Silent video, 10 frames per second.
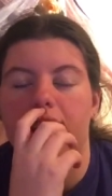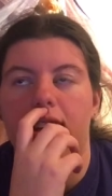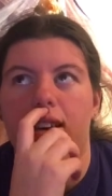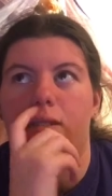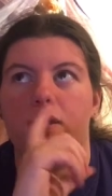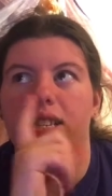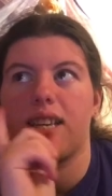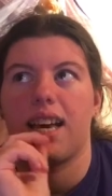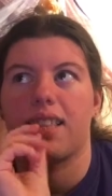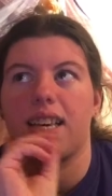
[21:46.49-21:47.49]

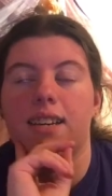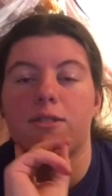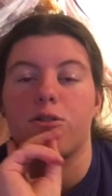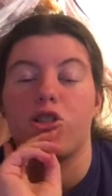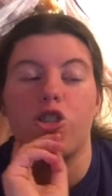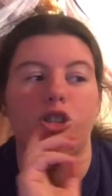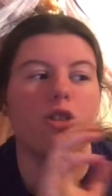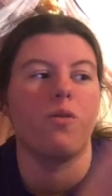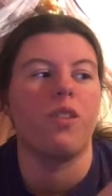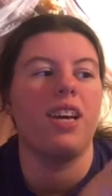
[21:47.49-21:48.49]
out at the end of
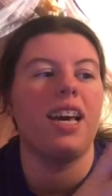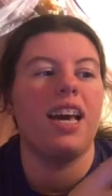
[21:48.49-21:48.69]
June.